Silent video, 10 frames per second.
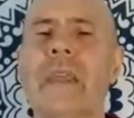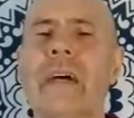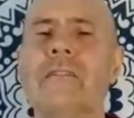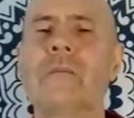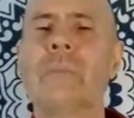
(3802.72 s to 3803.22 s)

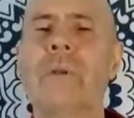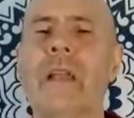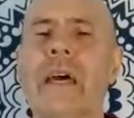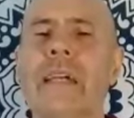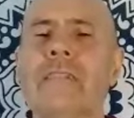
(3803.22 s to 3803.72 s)
as a
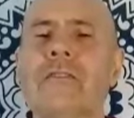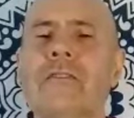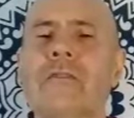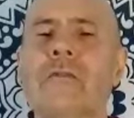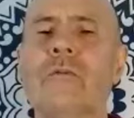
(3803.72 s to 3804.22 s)

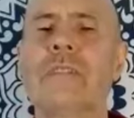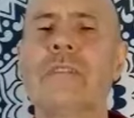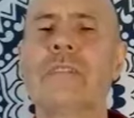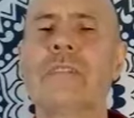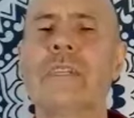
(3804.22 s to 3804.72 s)
place to
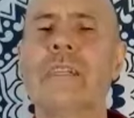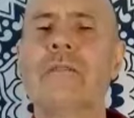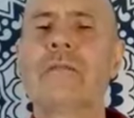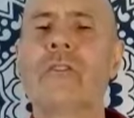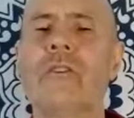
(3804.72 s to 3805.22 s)

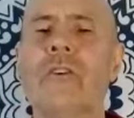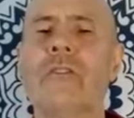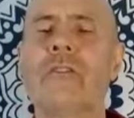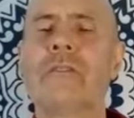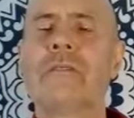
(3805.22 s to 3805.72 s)
receive
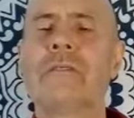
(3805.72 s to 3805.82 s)
God,